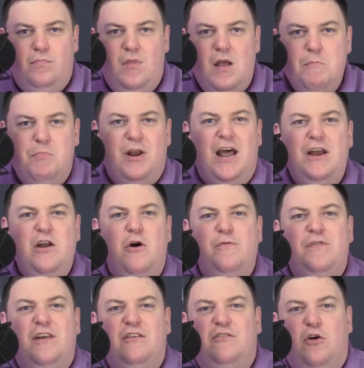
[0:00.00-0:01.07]
But I note
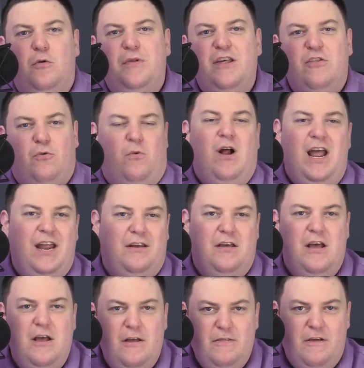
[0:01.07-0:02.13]
that it's only the right
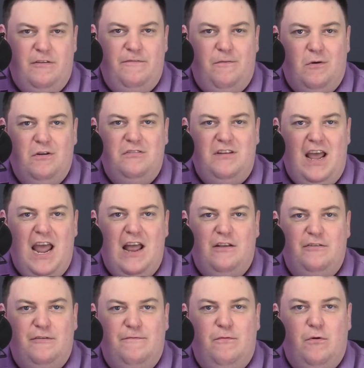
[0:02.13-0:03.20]
that's forced to
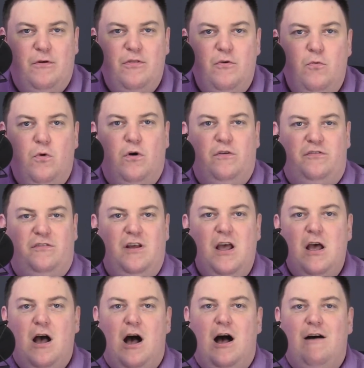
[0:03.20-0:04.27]
answer for the worst
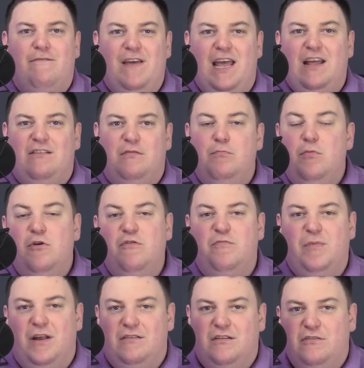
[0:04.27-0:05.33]
of its
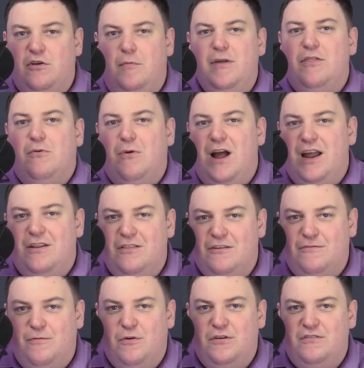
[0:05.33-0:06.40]
movements. It's only the right that's
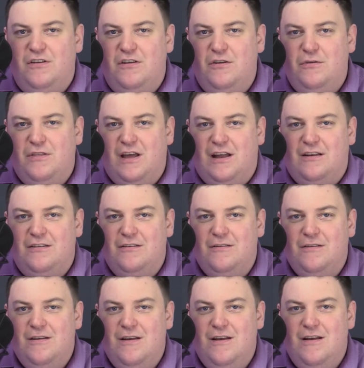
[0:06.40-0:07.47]
forced to do that.
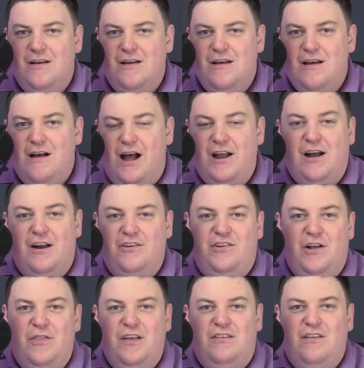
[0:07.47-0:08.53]
I got to
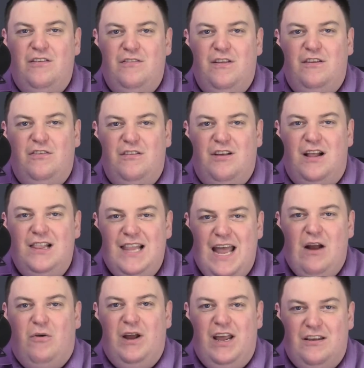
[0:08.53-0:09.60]
share, this is
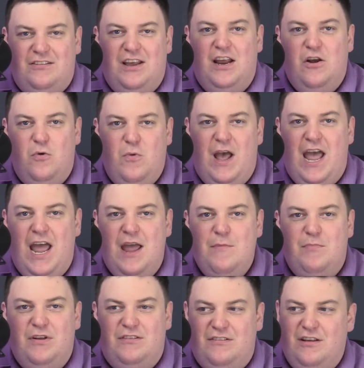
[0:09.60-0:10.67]
hilarious in a way,
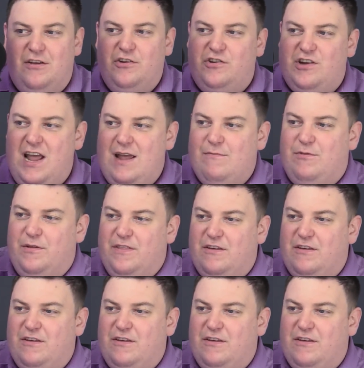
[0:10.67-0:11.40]
but still shameful.